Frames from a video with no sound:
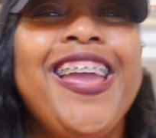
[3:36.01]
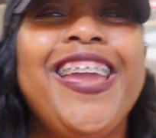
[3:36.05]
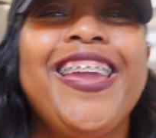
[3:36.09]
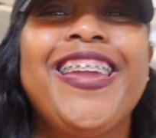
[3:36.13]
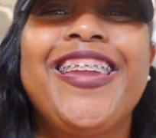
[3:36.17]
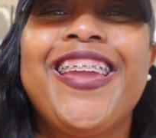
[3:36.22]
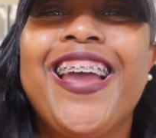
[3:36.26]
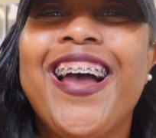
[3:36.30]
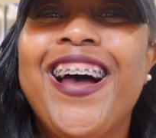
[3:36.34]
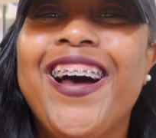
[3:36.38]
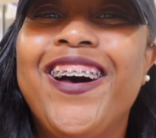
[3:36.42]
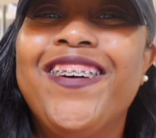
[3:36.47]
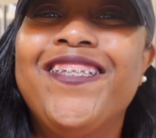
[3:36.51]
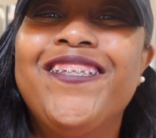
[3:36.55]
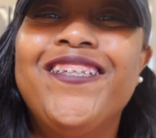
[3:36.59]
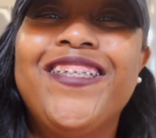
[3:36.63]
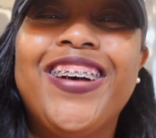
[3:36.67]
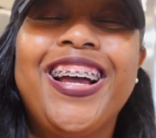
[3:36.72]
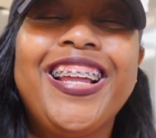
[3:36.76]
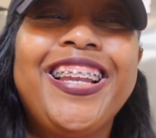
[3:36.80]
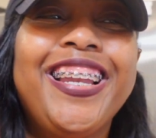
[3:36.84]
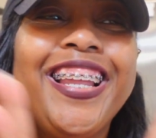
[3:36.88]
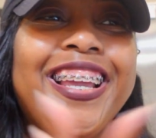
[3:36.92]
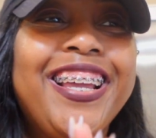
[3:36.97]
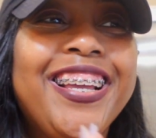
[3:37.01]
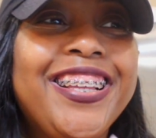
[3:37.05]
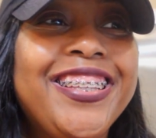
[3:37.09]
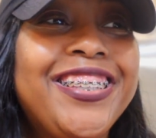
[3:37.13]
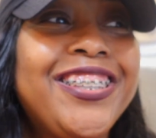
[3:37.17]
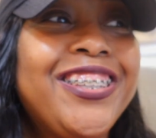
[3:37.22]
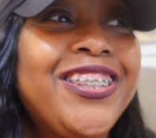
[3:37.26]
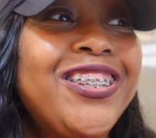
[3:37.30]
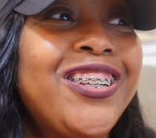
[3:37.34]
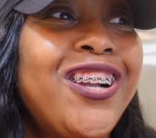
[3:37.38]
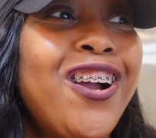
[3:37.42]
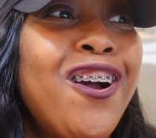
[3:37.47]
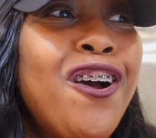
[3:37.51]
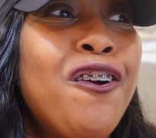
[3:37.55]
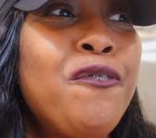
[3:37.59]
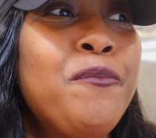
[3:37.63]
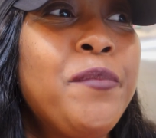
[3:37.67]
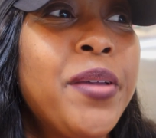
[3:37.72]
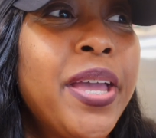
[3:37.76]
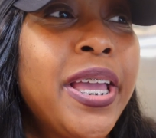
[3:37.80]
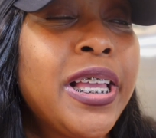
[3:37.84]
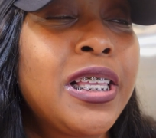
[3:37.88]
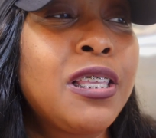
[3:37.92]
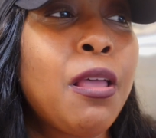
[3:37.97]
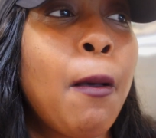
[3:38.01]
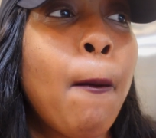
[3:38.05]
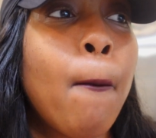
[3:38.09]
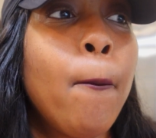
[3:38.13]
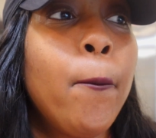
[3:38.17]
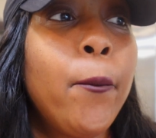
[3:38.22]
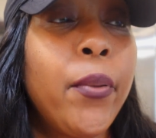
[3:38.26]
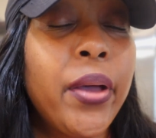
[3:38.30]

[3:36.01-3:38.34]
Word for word: Yeah, my nails look amazing,